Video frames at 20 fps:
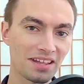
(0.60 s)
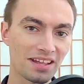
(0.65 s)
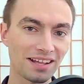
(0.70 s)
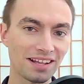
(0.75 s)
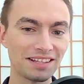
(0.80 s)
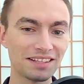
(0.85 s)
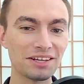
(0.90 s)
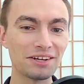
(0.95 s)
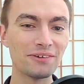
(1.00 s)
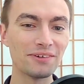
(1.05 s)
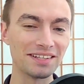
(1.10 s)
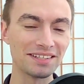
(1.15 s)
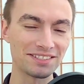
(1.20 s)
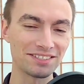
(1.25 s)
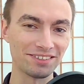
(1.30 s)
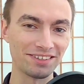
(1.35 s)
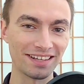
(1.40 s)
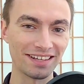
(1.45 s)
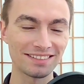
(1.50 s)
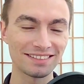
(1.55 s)
Hello,
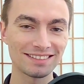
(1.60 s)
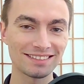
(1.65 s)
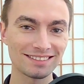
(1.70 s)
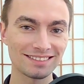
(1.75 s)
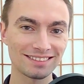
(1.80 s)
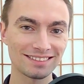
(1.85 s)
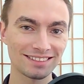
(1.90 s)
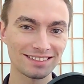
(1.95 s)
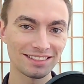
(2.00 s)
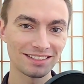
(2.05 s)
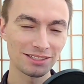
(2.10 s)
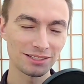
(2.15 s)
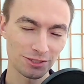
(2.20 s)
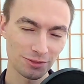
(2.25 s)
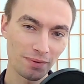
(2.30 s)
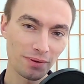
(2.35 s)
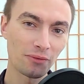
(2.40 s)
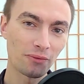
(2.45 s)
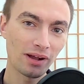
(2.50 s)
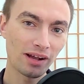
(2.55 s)
Internet. It's
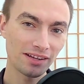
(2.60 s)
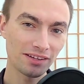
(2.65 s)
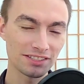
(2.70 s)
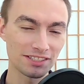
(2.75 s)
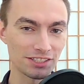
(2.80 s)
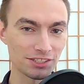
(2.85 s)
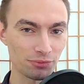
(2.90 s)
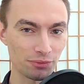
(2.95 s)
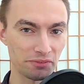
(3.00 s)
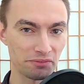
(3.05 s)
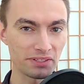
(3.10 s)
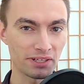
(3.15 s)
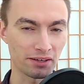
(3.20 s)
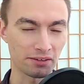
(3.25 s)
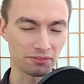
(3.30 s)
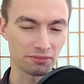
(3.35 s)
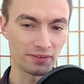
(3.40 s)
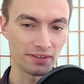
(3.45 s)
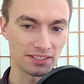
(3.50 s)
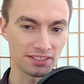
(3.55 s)
been a while since we've talked
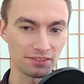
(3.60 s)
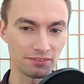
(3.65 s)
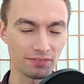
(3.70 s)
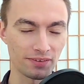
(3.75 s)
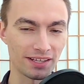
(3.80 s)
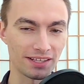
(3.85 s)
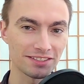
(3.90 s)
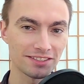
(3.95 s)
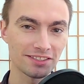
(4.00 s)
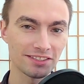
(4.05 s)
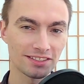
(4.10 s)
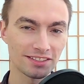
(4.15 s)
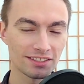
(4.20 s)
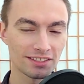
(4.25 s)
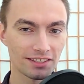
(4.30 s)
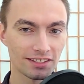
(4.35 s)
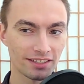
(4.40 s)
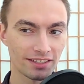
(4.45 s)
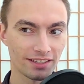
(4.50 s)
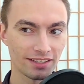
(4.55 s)
face-to-face.
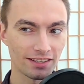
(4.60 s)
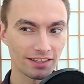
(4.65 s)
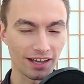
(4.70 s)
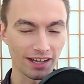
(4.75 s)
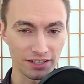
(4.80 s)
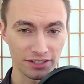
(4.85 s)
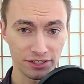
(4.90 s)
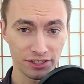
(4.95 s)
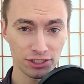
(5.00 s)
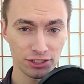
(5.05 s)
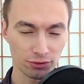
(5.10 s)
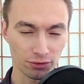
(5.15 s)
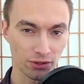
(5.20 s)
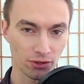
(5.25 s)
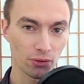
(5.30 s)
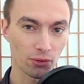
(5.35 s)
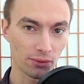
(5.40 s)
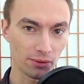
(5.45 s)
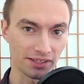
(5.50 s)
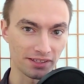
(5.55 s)
I just
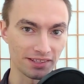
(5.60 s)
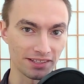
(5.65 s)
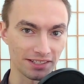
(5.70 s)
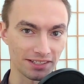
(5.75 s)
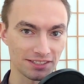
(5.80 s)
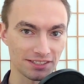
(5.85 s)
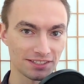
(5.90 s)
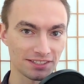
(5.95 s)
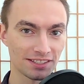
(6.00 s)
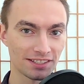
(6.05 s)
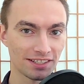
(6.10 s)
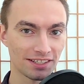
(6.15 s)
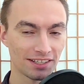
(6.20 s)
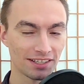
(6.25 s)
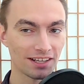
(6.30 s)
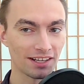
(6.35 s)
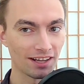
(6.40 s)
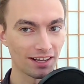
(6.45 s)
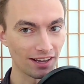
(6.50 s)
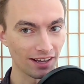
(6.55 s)
recorded this
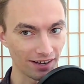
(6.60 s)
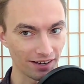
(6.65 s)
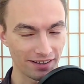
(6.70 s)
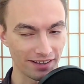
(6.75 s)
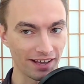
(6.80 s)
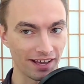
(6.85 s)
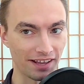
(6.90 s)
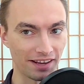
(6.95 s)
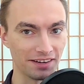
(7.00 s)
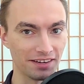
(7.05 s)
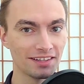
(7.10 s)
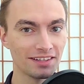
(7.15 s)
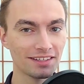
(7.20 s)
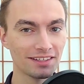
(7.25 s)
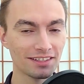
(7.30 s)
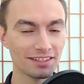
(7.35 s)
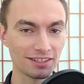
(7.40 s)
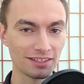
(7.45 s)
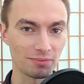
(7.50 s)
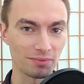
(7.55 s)
again
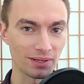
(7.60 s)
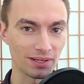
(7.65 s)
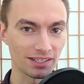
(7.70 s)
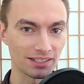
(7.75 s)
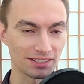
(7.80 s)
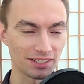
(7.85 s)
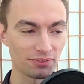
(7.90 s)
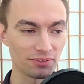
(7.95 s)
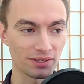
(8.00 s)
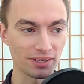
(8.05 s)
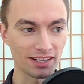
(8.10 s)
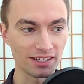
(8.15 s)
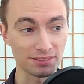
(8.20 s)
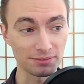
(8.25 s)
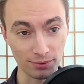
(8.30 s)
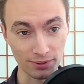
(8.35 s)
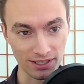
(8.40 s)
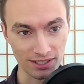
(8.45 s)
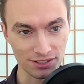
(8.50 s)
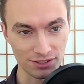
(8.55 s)
because I forgot to
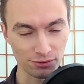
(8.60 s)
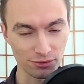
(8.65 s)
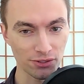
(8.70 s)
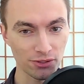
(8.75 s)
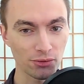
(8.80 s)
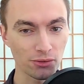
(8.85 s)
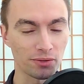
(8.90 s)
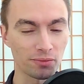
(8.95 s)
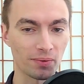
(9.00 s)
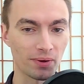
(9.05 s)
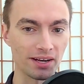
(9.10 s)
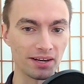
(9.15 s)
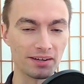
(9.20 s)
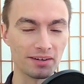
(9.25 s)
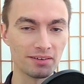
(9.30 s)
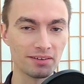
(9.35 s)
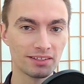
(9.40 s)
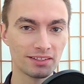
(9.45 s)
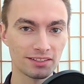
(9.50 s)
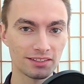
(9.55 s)
press the record button
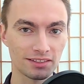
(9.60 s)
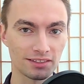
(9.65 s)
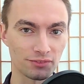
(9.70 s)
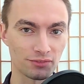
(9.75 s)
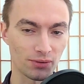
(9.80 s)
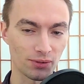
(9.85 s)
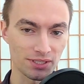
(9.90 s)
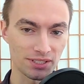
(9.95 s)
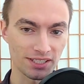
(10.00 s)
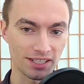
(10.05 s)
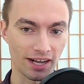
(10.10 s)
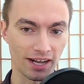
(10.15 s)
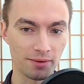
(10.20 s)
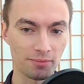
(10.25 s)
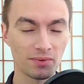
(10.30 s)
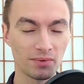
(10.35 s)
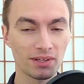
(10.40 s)
the first time.